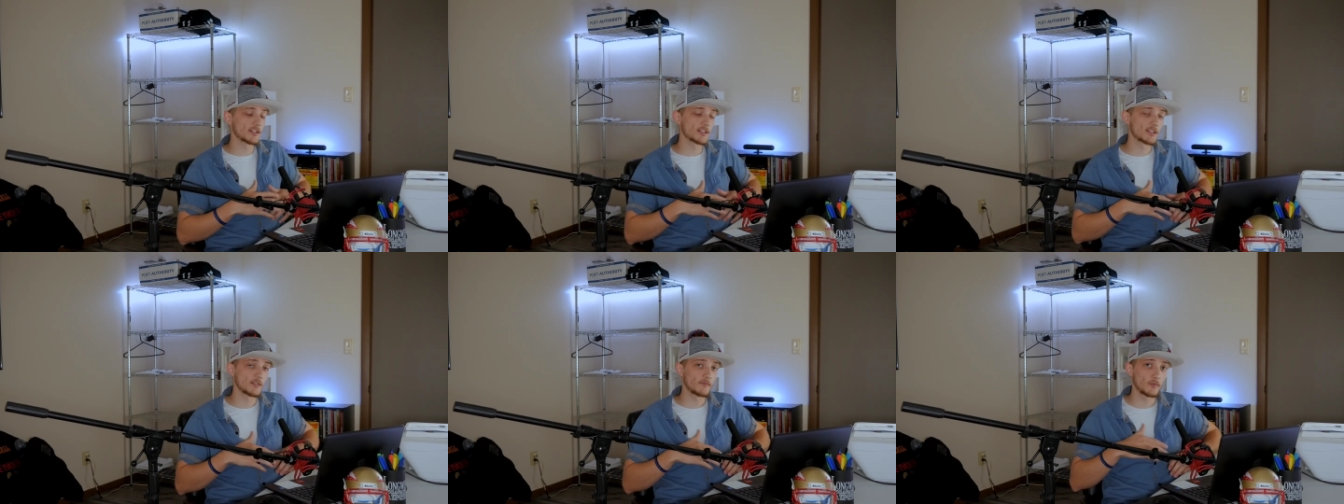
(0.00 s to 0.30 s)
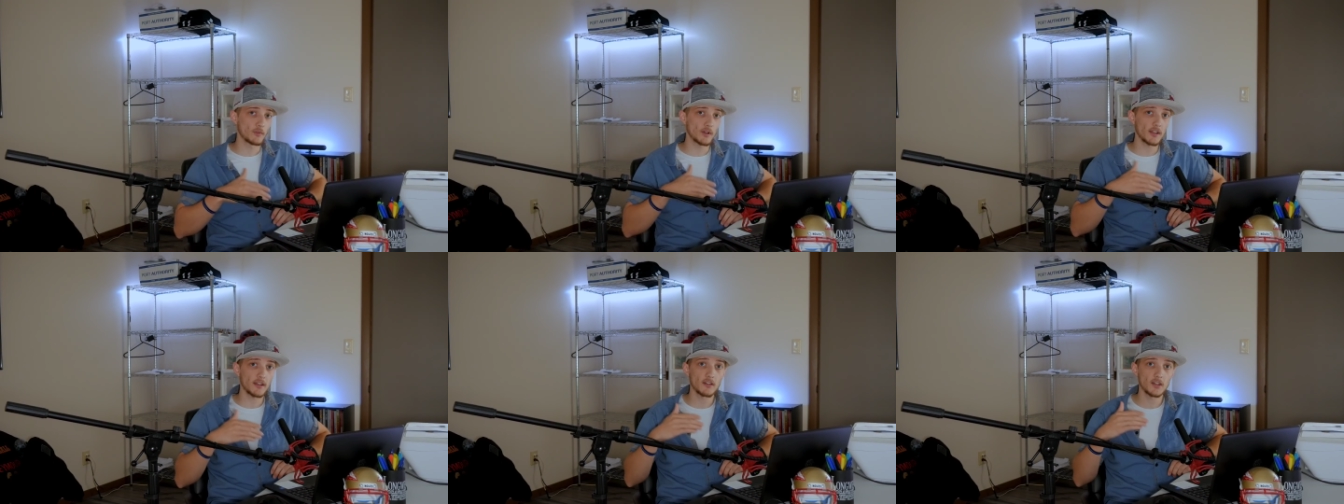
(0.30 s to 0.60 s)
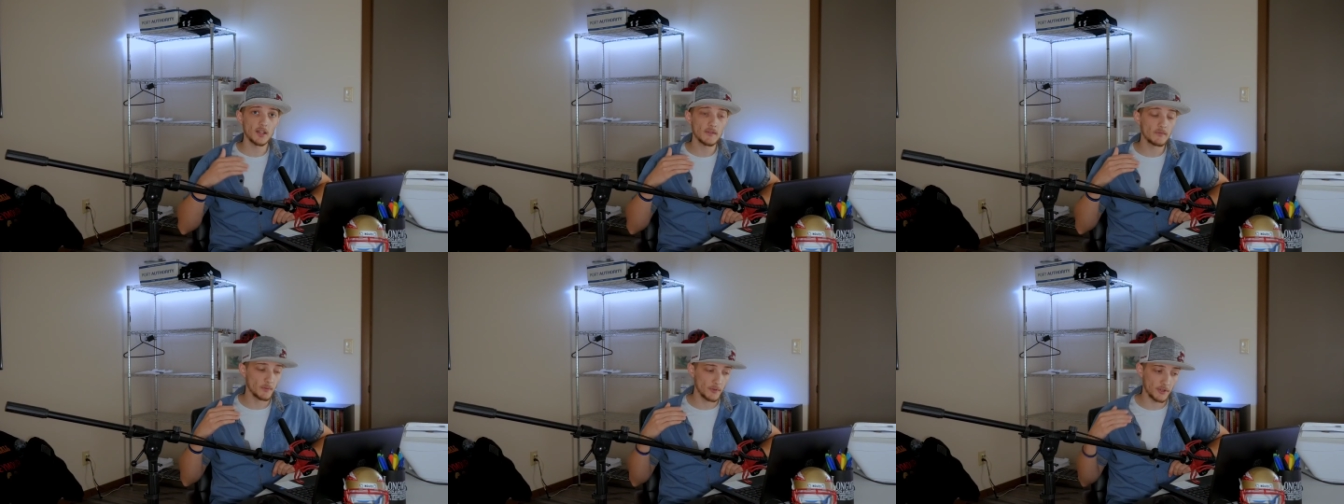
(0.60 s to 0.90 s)
is if we're at
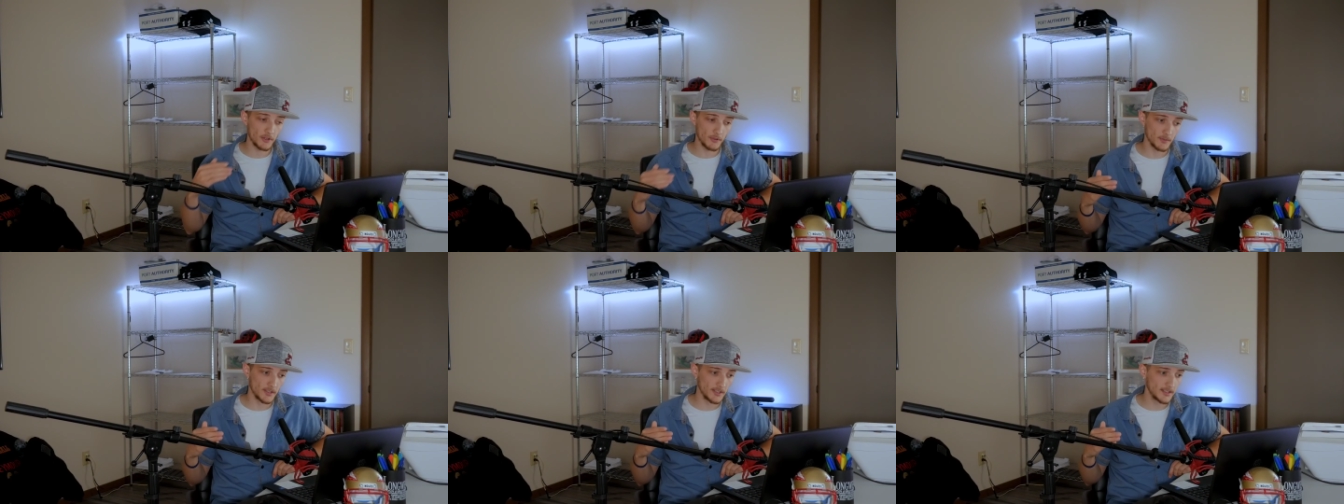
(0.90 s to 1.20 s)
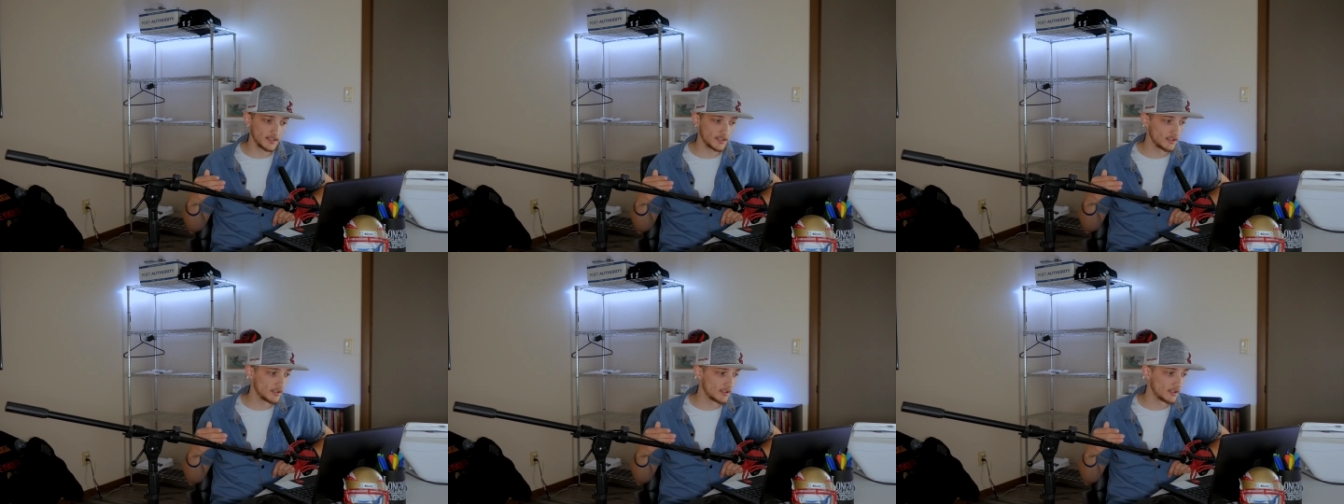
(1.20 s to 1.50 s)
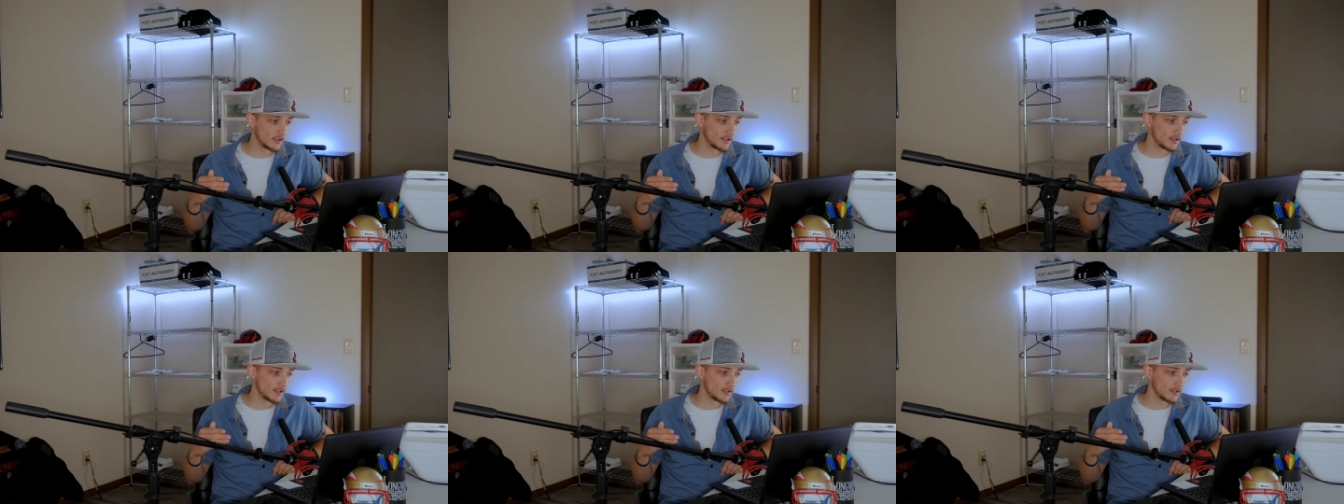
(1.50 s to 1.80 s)
a level 3
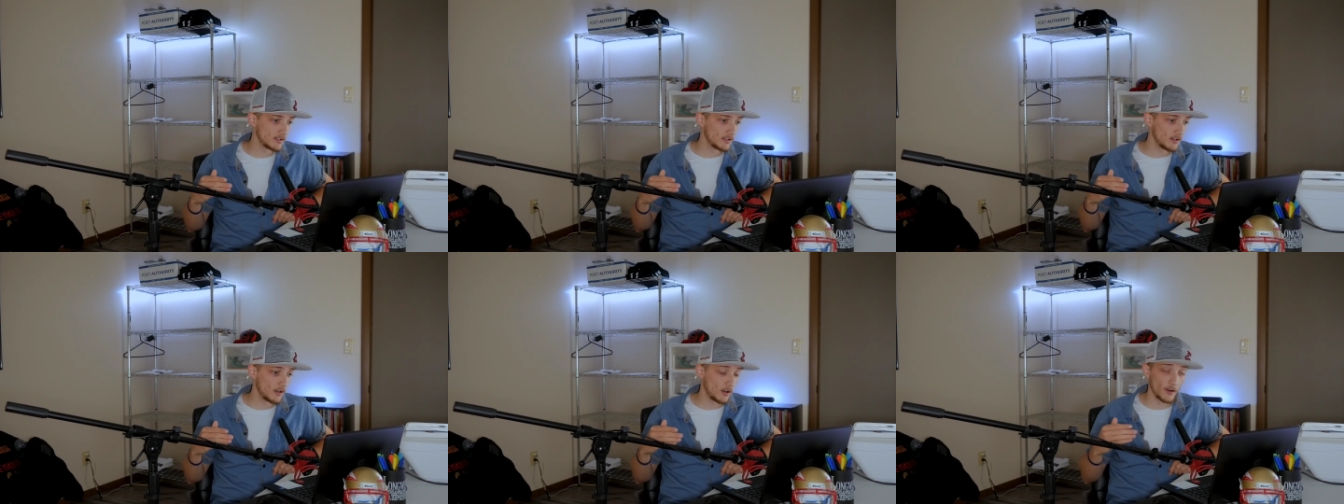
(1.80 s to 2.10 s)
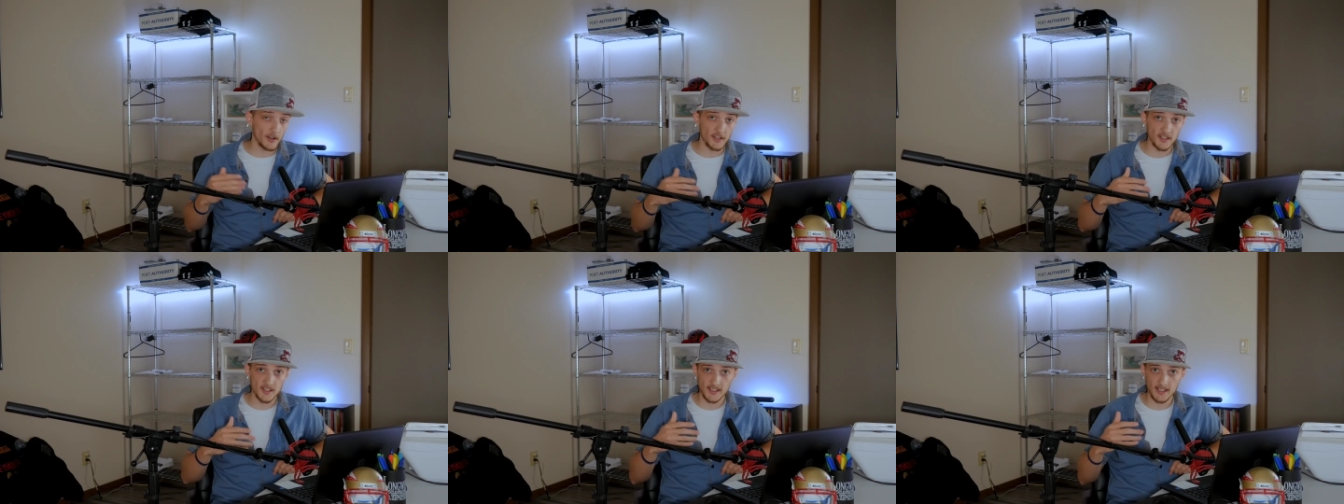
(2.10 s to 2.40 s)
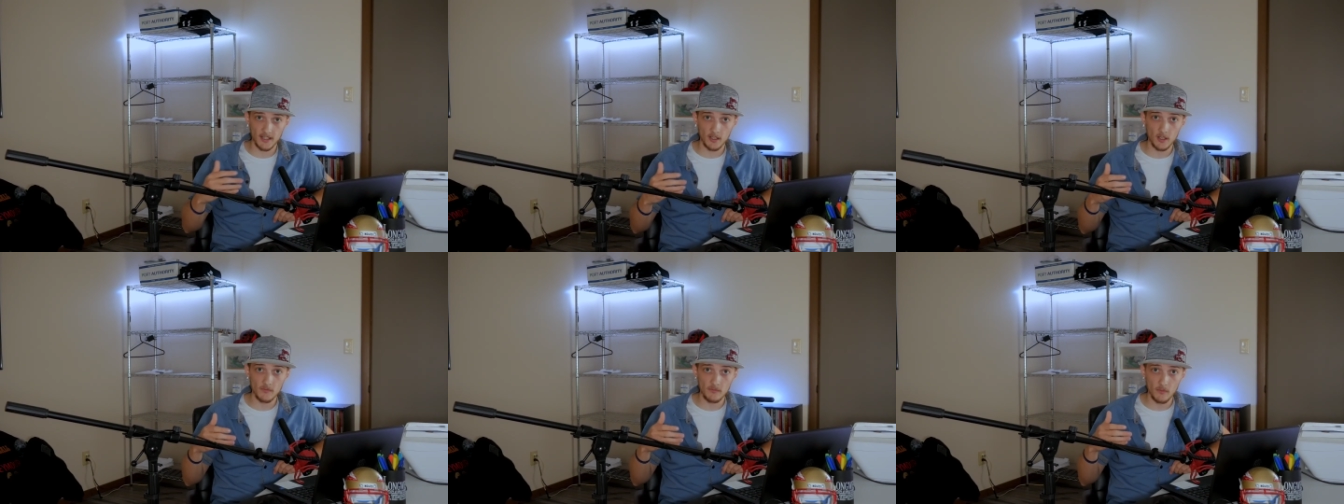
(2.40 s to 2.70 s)
on a
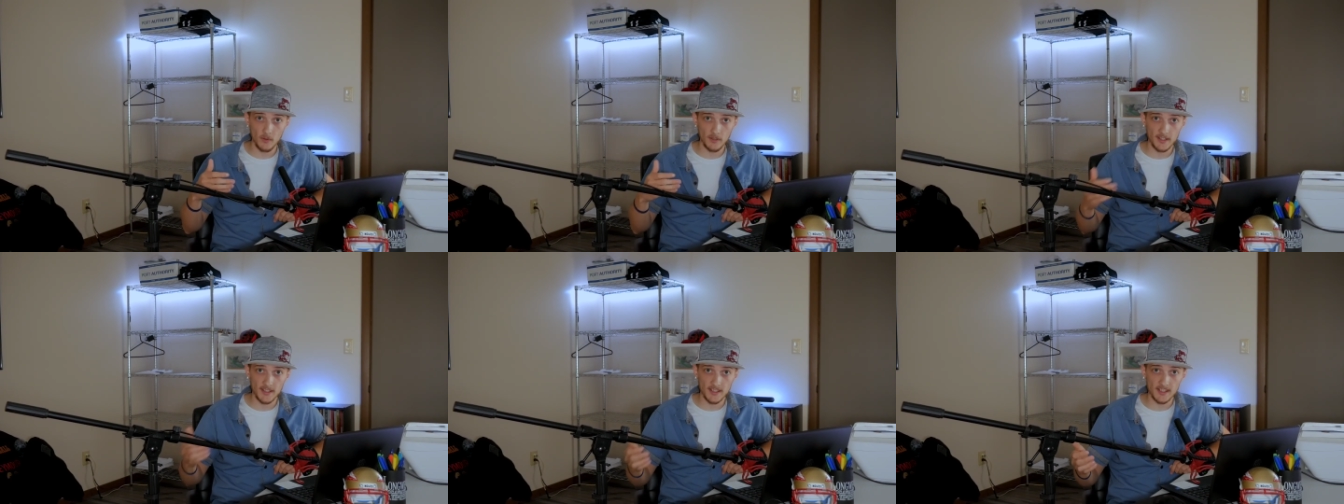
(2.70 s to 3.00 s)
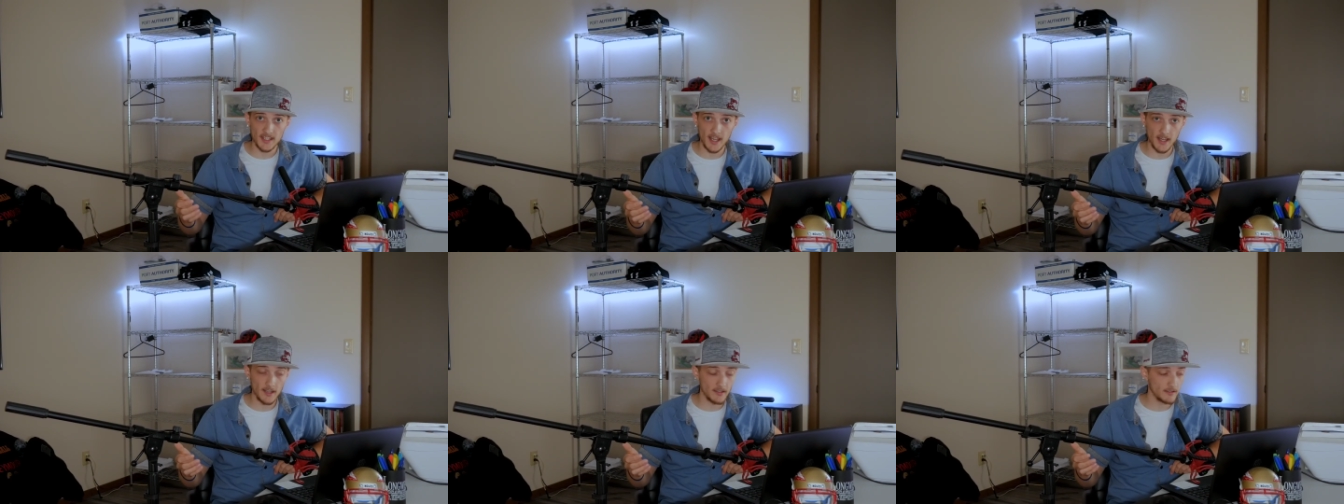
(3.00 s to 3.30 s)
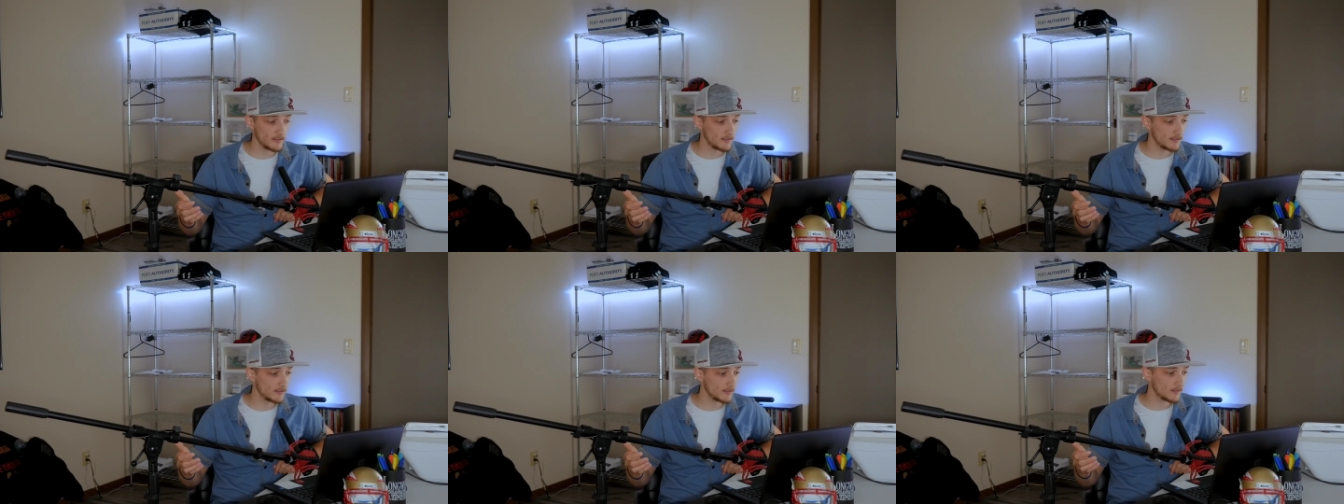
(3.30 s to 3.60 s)
scale of 1 to
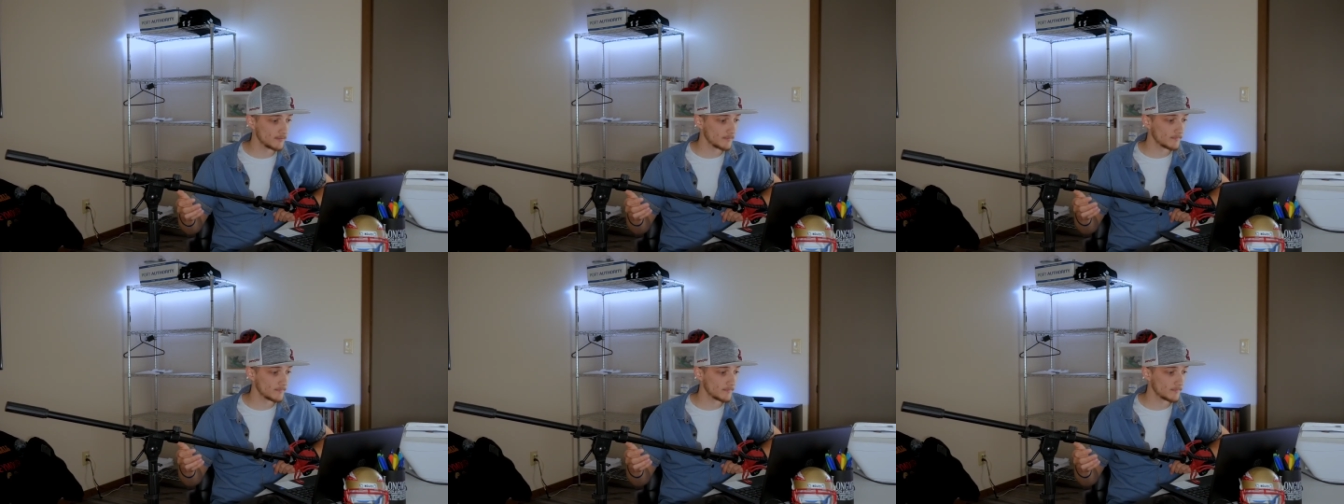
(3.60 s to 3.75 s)
10,